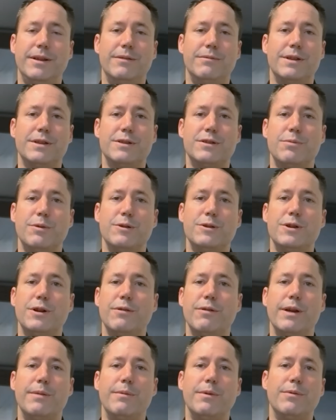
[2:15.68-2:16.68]
distribution
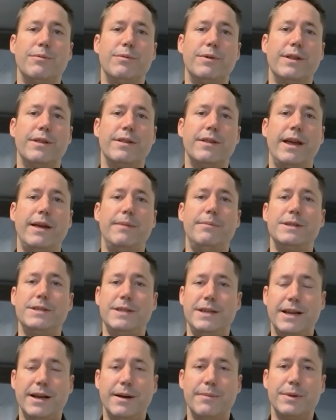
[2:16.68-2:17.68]
agreement with
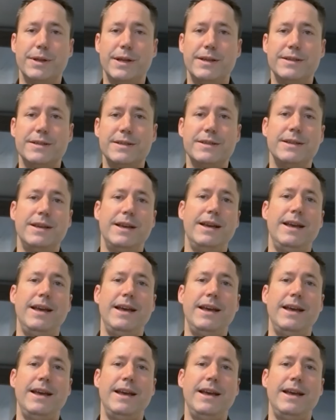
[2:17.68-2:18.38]
ABC companies.